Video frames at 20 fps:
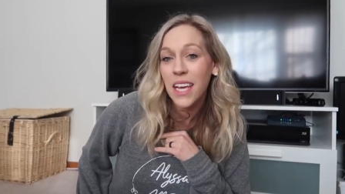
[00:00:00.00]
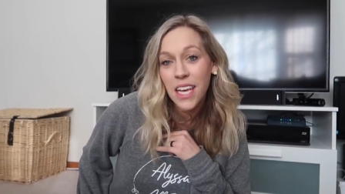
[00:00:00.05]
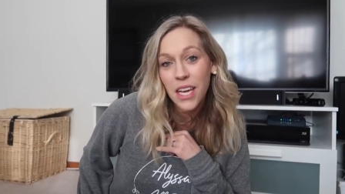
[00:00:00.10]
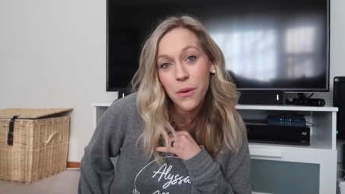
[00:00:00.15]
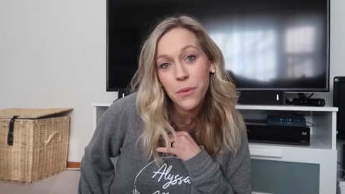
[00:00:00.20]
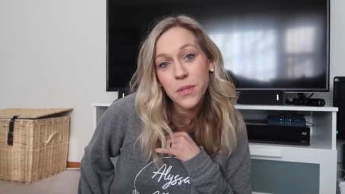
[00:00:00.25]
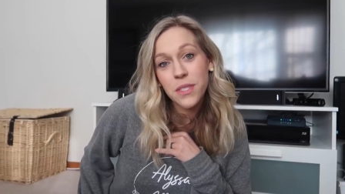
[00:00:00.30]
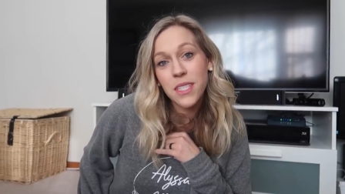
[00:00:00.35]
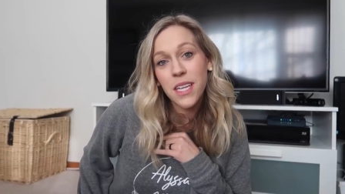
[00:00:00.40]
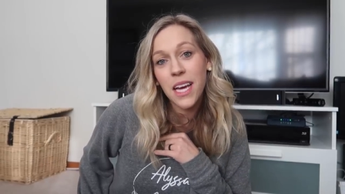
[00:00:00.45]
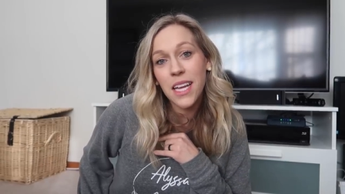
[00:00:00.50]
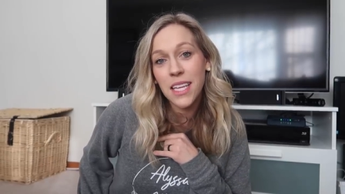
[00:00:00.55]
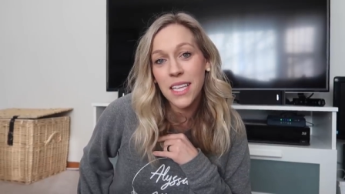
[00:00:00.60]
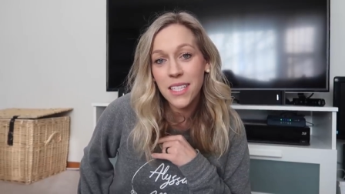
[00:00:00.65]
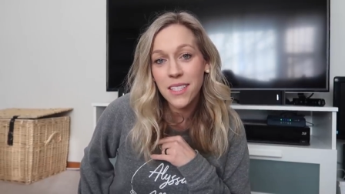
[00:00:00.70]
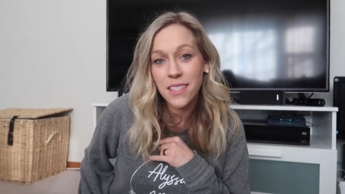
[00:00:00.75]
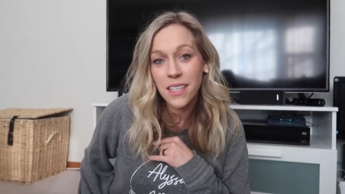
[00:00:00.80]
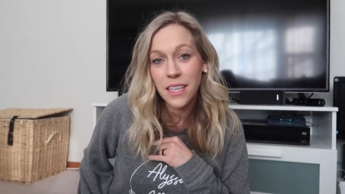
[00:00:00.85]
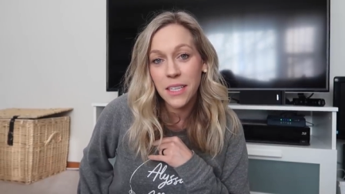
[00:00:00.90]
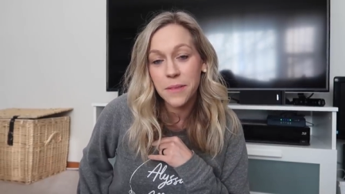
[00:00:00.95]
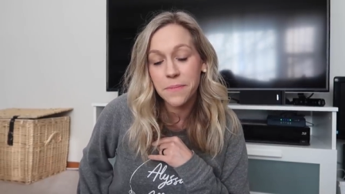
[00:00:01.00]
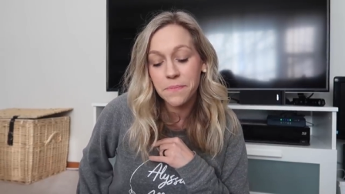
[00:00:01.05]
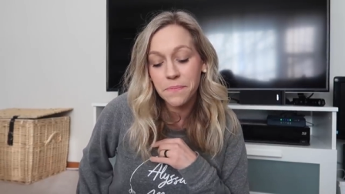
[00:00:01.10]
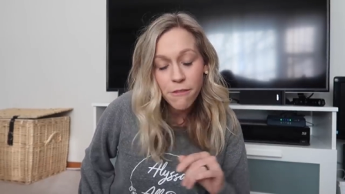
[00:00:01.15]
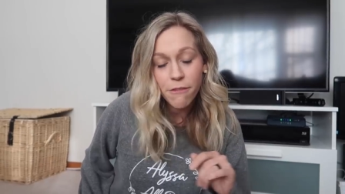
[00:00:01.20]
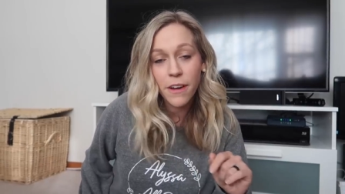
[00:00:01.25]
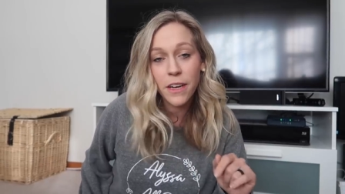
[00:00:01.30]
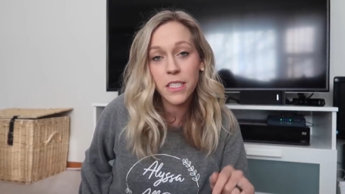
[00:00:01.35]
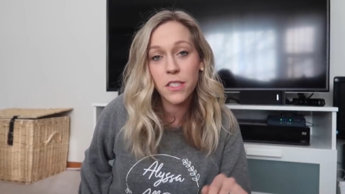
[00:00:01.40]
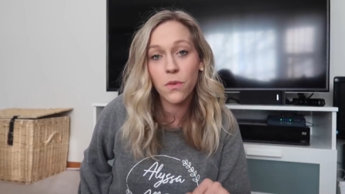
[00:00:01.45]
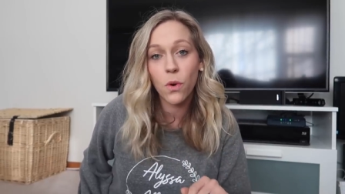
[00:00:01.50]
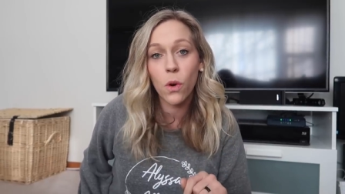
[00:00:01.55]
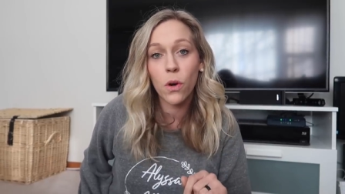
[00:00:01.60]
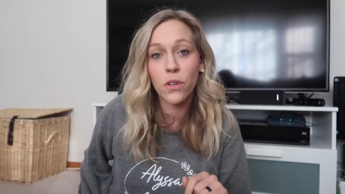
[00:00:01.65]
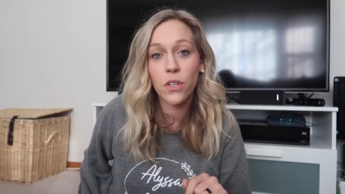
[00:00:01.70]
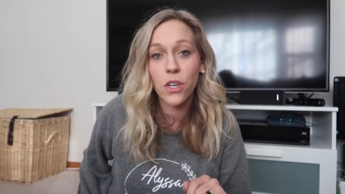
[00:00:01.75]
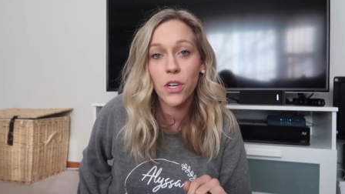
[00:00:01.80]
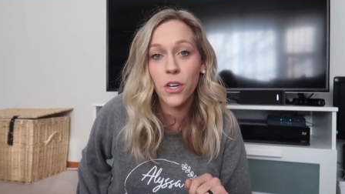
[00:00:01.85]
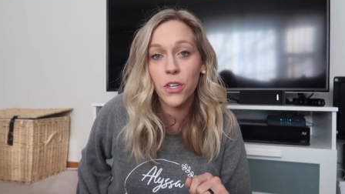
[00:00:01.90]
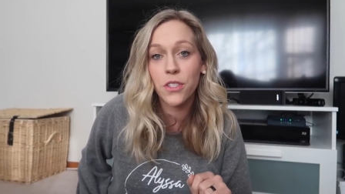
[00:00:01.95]
It was not easy. Fast
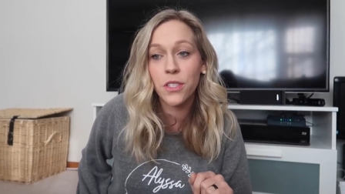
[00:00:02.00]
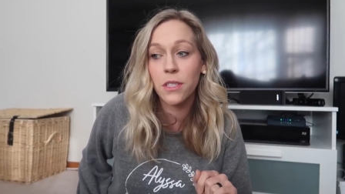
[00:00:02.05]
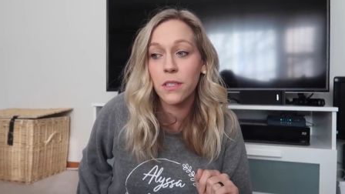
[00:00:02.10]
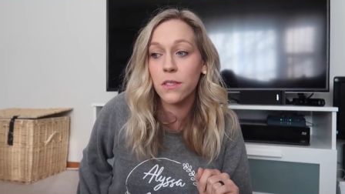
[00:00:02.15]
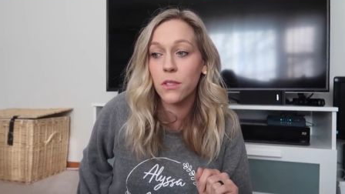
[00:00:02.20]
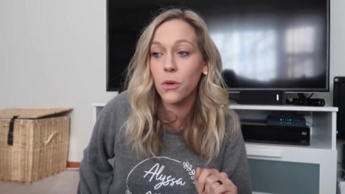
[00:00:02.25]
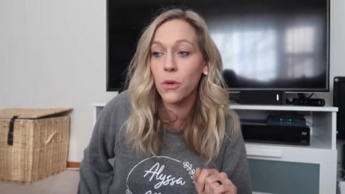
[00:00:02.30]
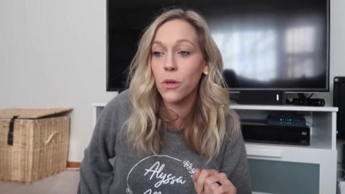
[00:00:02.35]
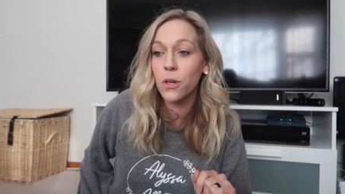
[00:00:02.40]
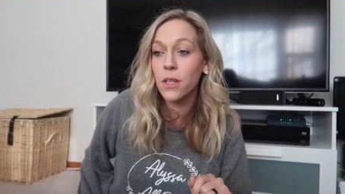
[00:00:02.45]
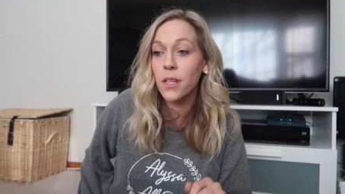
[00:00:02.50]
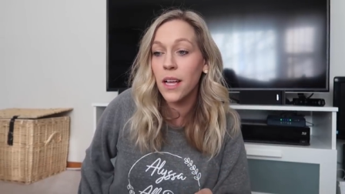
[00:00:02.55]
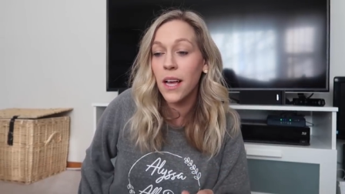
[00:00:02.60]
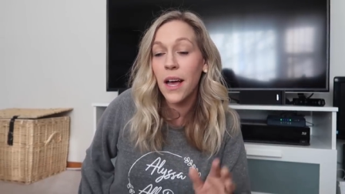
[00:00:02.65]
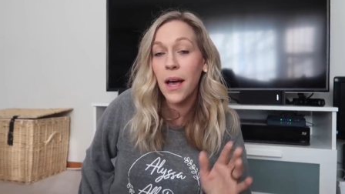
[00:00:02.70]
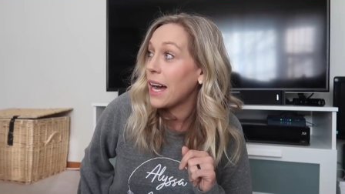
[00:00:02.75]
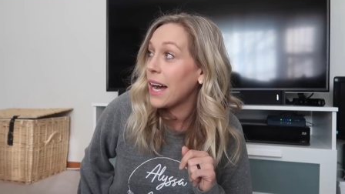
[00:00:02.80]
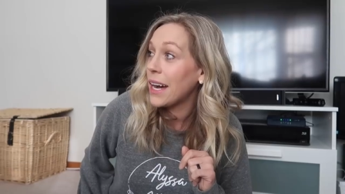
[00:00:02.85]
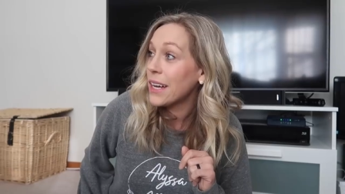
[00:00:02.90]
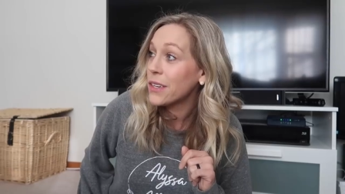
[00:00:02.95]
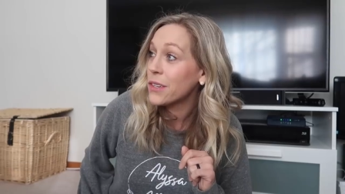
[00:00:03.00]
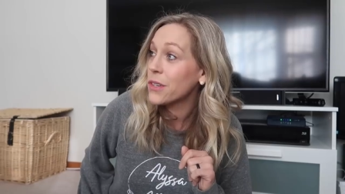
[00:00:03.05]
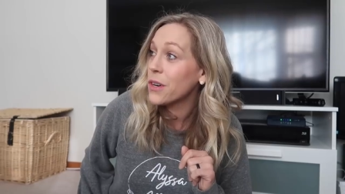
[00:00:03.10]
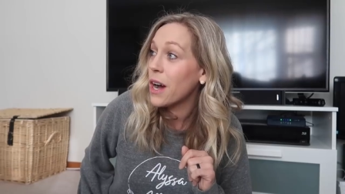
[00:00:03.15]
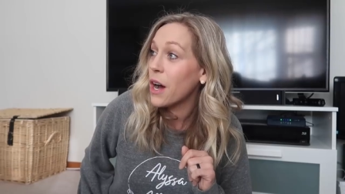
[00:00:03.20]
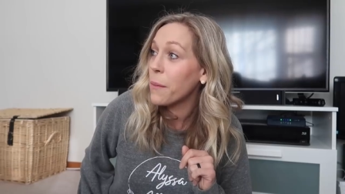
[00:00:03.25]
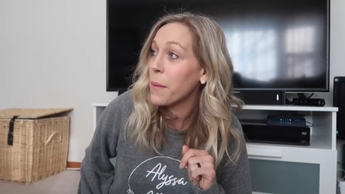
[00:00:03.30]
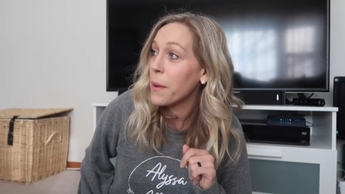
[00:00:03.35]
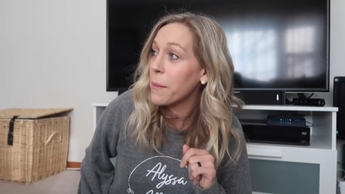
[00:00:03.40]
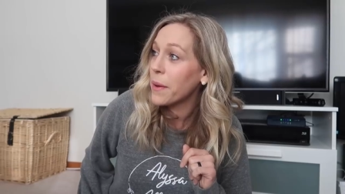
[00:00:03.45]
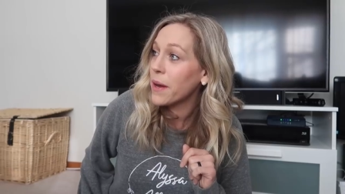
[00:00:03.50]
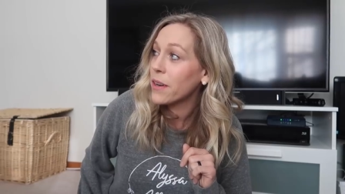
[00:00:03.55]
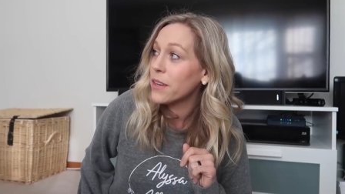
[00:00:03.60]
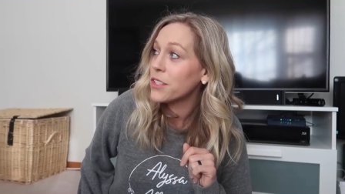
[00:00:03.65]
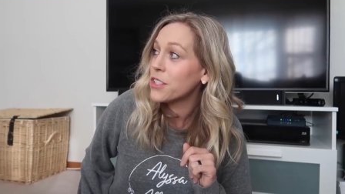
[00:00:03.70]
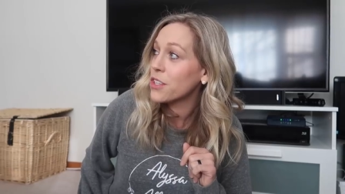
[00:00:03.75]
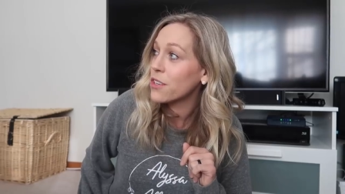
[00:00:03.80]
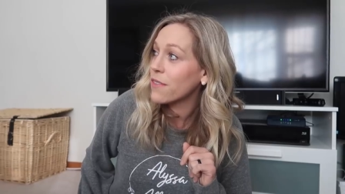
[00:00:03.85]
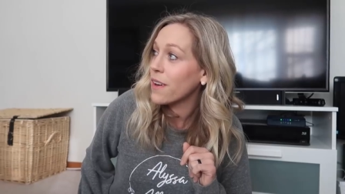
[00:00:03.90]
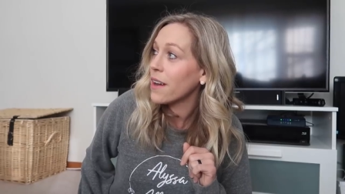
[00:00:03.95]
forward to nursing school. I don't know how my
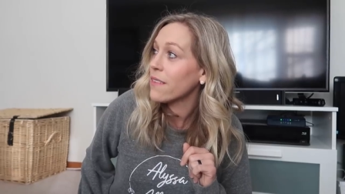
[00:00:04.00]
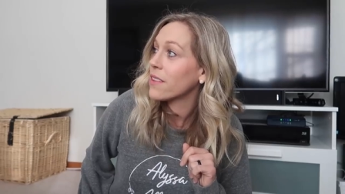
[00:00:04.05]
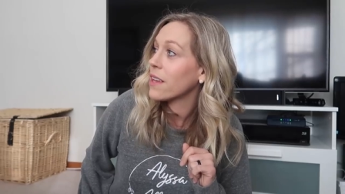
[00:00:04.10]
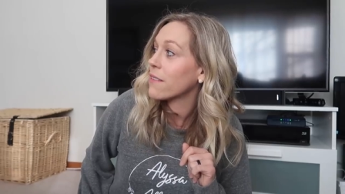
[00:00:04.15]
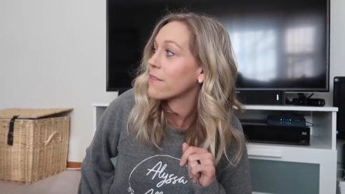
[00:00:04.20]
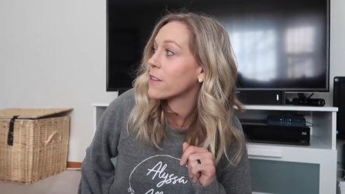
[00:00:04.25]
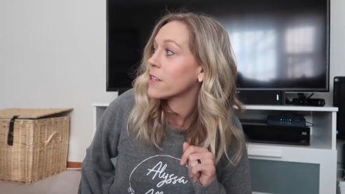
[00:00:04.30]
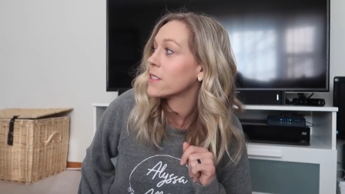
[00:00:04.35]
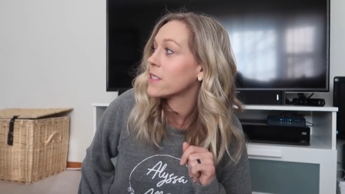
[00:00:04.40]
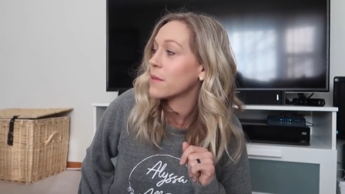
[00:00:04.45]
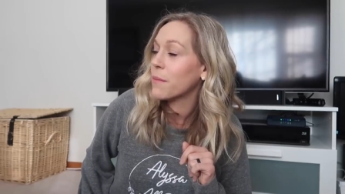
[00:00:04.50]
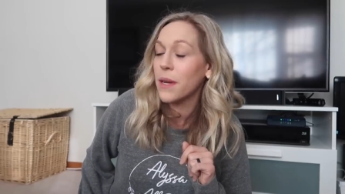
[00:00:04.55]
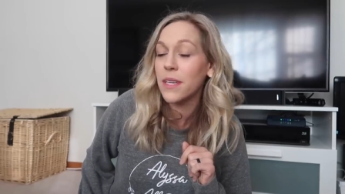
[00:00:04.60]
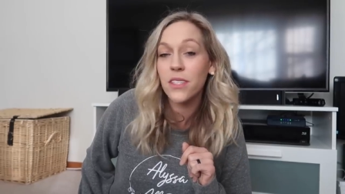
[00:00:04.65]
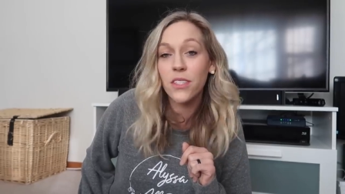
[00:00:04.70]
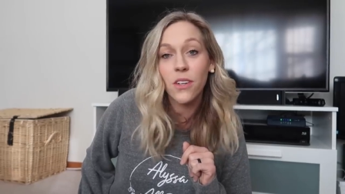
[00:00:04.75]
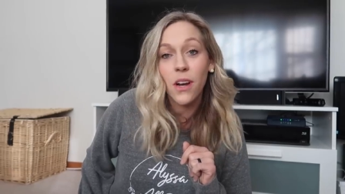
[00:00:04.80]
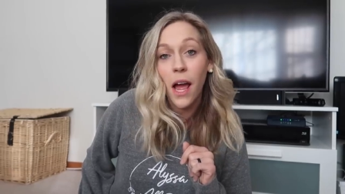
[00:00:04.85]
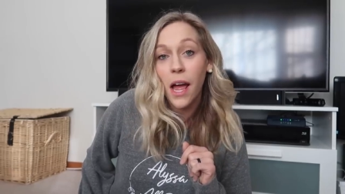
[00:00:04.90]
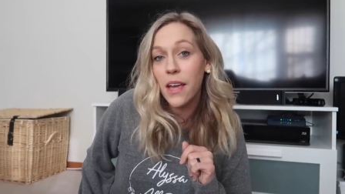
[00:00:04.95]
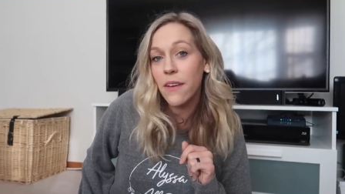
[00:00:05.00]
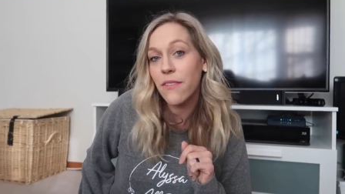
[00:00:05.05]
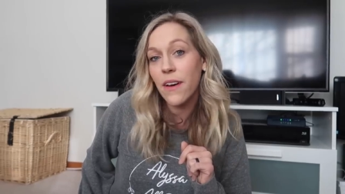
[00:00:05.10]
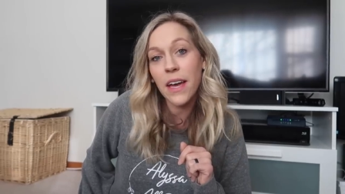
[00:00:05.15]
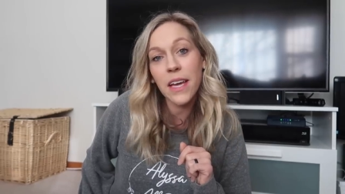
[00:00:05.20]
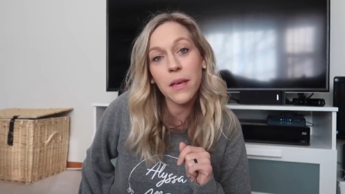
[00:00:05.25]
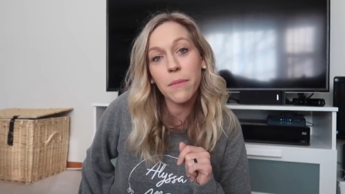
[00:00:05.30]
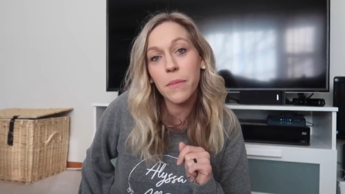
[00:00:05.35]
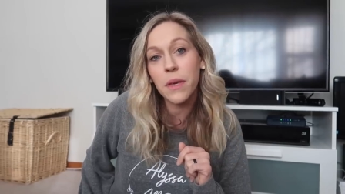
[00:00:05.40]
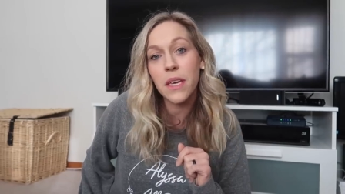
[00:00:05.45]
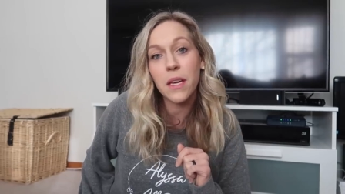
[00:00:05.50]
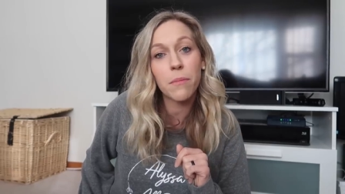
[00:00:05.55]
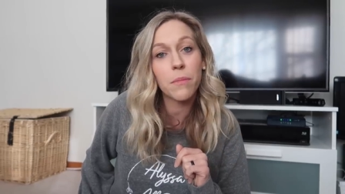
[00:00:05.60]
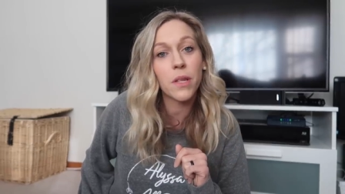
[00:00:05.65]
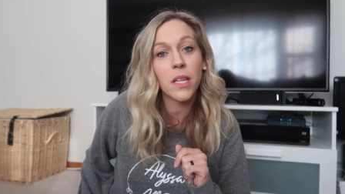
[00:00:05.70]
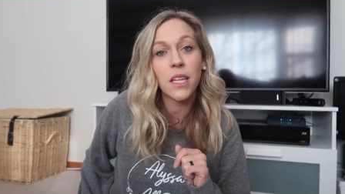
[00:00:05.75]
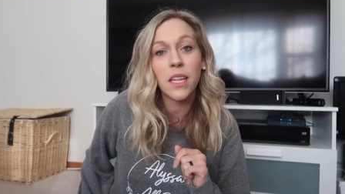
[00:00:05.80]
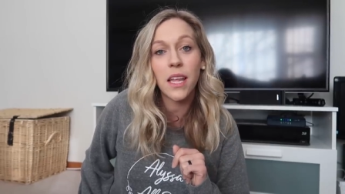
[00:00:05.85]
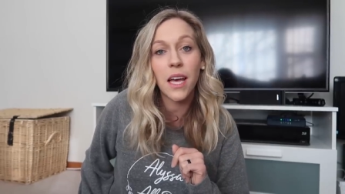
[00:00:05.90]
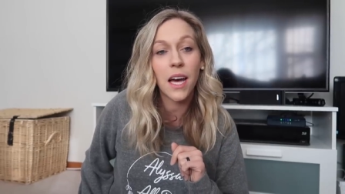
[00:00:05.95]
marriage survived that first semester, I, if I can be
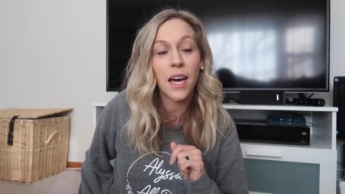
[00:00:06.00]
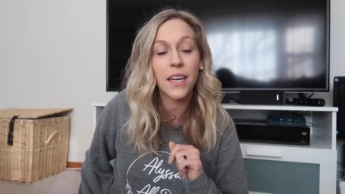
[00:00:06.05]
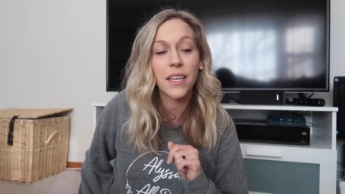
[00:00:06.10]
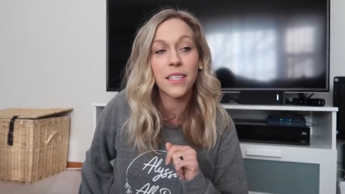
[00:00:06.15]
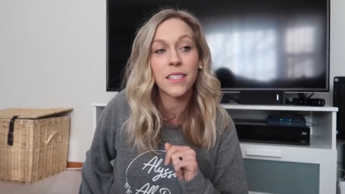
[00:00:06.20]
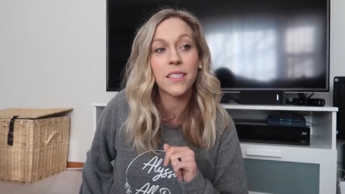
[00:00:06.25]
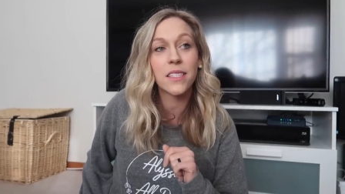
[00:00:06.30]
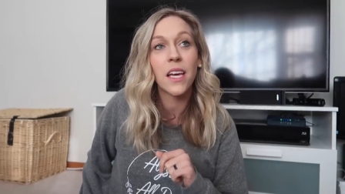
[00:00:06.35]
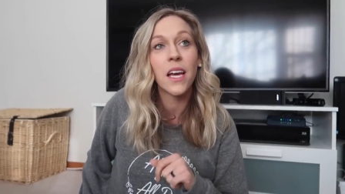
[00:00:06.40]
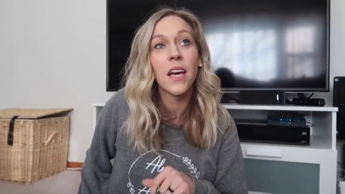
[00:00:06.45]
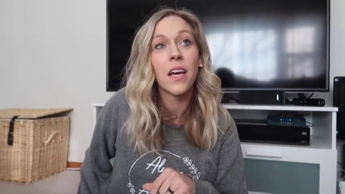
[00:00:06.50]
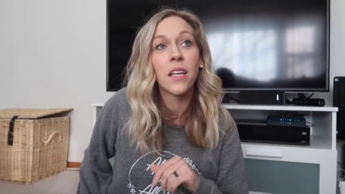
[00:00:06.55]
completely honest.